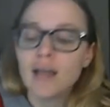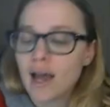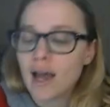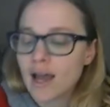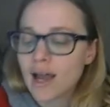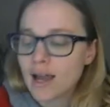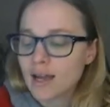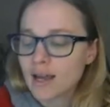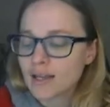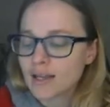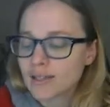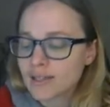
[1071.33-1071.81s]

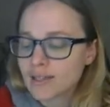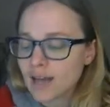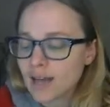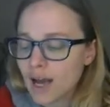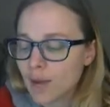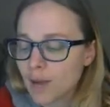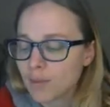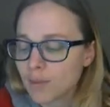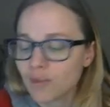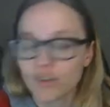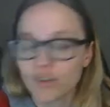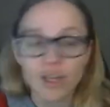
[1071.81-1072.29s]
And
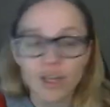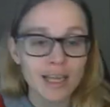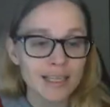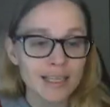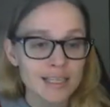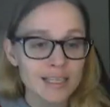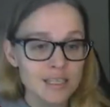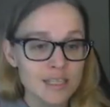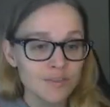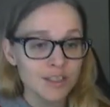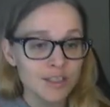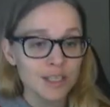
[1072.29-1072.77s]
if you
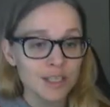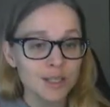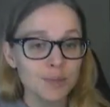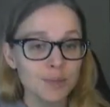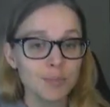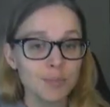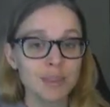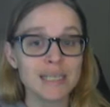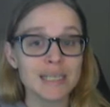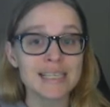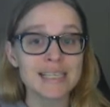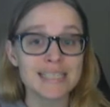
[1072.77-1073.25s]
like this
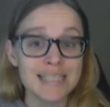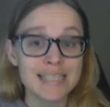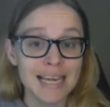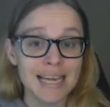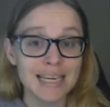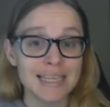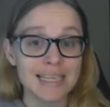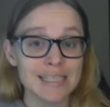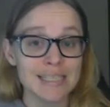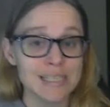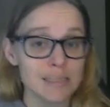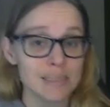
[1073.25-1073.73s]
video, please
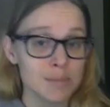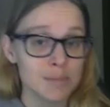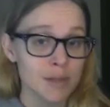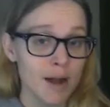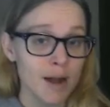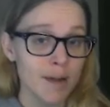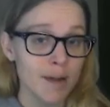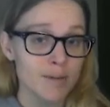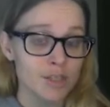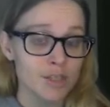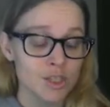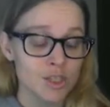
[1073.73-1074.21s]
like and
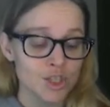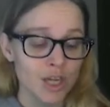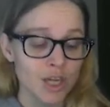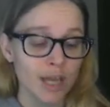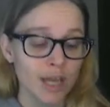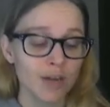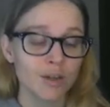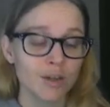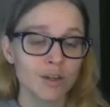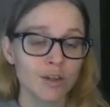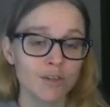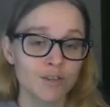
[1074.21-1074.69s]
subscribe to the
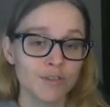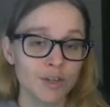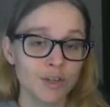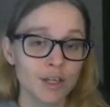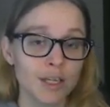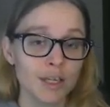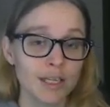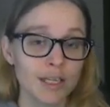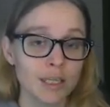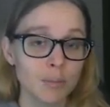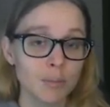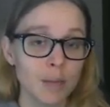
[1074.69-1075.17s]
channel. If you
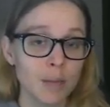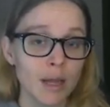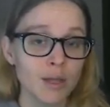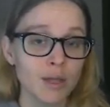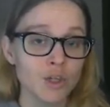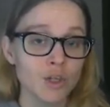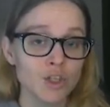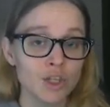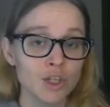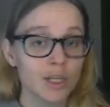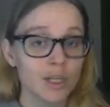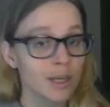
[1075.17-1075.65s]
click the
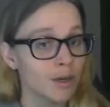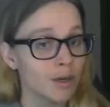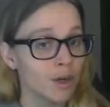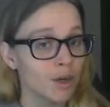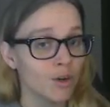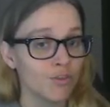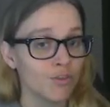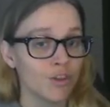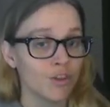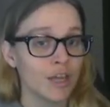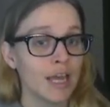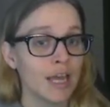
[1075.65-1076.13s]
bell, you should get
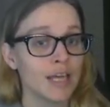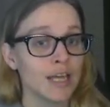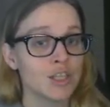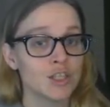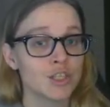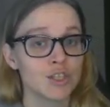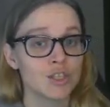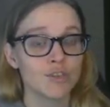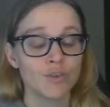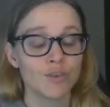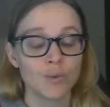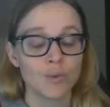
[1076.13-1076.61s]

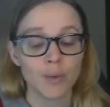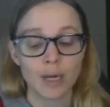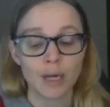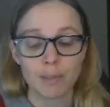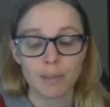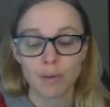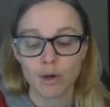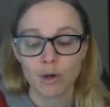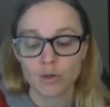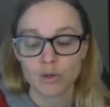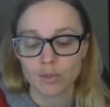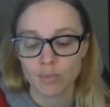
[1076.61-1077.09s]
notifications for when
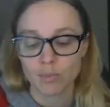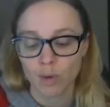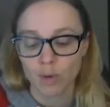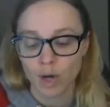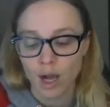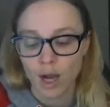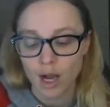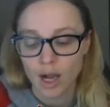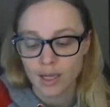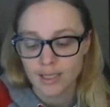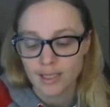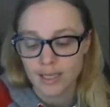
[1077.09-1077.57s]
I post more
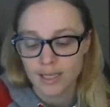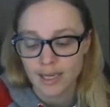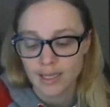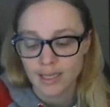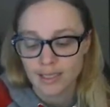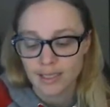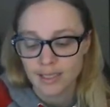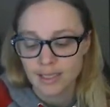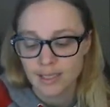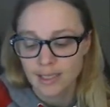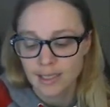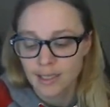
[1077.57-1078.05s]

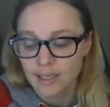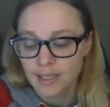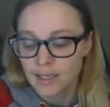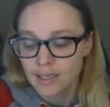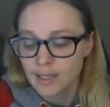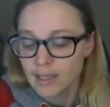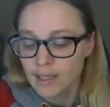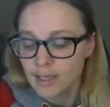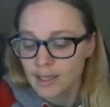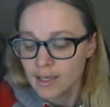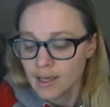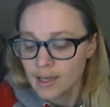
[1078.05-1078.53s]
content.
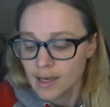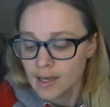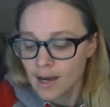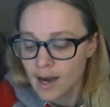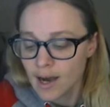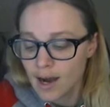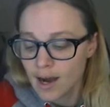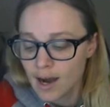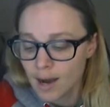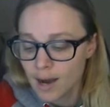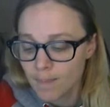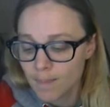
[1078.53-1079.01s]

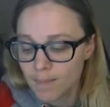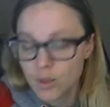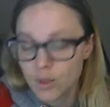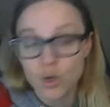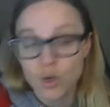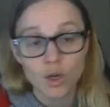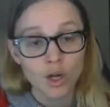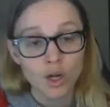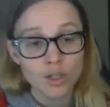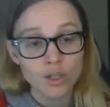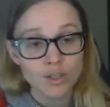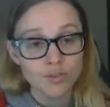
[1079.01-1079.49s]

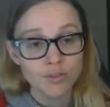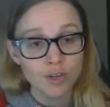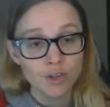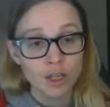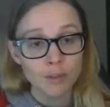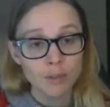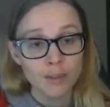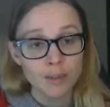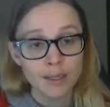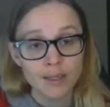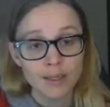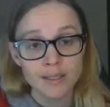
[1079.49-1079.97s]
You can also
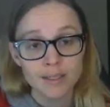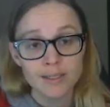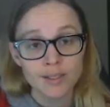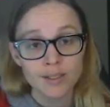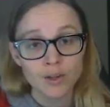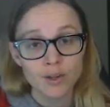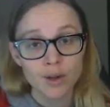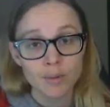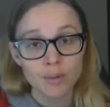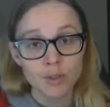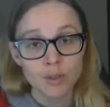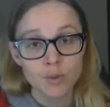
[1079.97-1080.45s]
follow me on
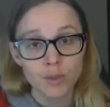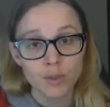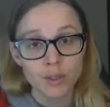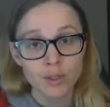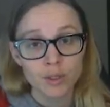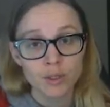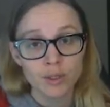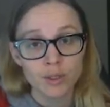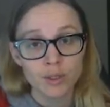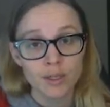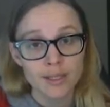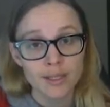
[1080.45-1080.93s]
Instagram and Twitter.